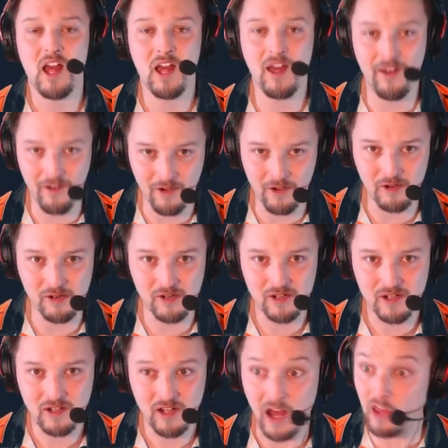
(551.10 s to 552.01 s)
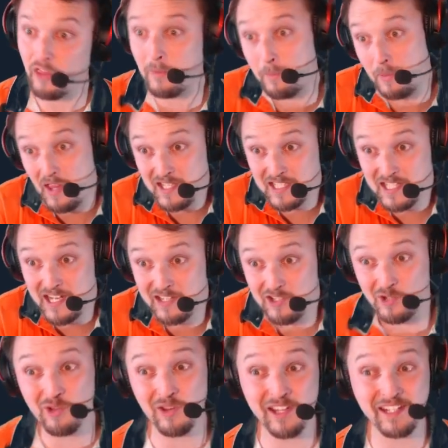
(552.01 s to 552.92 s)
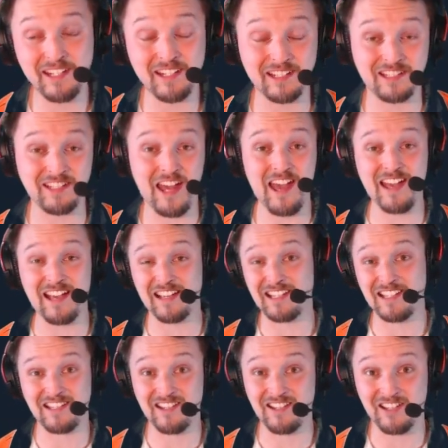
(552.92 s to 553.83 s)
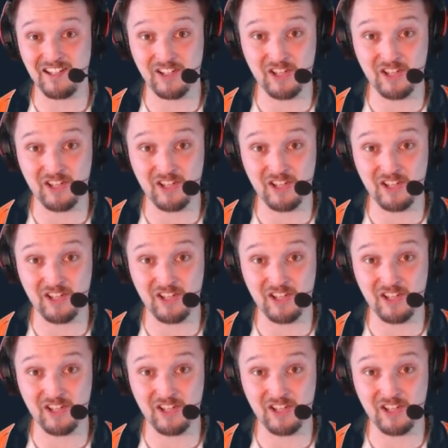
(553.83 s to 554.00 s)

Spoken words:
oh. On the plus side, you only need a test